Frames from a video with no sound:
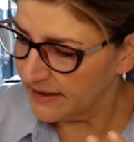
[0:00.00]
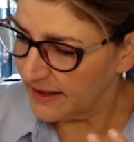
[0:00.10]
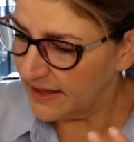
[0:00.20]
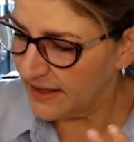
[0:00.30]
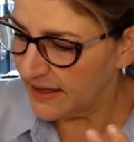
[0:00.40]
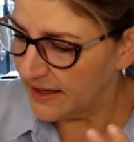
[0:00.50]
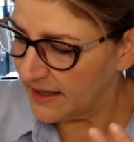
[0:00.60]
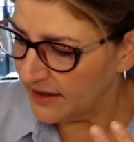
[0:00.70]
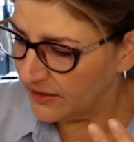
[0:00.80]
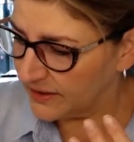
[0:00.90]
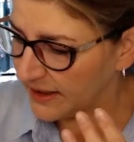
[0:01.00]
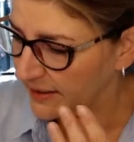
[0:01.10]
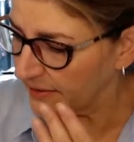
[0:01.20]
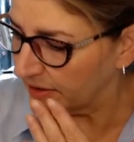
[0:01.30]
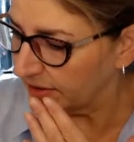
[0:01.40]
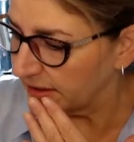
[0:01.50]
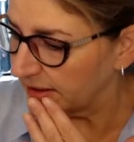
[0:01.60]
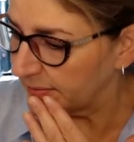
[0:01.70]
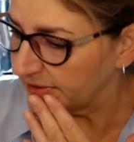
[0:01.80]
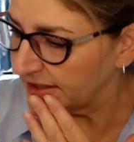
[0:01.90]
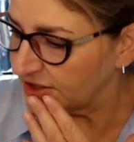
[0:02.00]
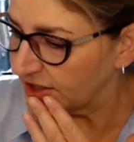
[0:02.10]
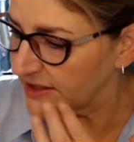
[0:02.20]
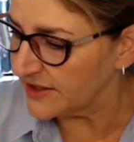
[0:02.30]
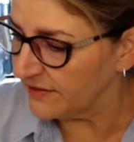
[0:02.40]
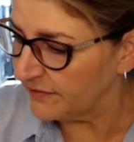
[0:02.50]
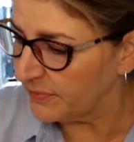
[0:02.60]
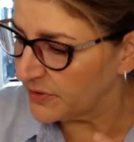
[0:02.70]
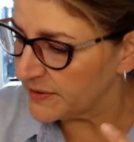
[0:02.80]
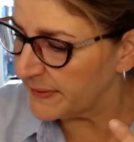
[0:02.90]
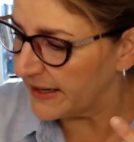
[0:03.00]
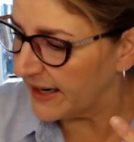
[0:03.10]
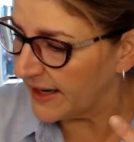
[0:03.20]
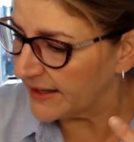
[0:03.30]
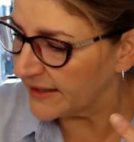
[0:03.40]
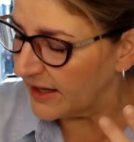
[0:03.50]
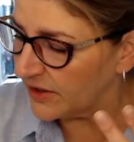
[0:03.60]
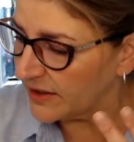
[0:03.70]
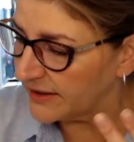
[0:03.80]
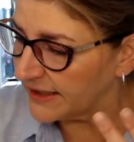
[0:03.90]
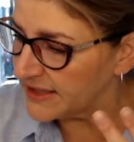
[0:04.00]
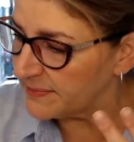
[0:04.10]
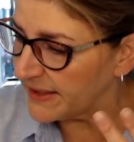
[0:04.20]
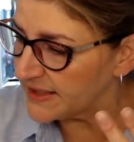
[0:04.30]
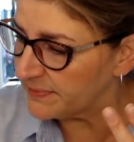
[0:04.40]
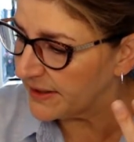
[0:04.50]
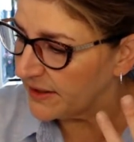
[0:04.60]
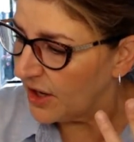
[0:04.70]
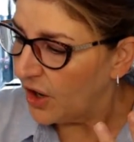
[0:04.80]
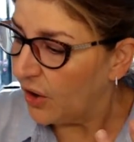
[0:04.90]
Hold on. I'm going to look it up. Digestive, postbiotic, alkaline spice blend.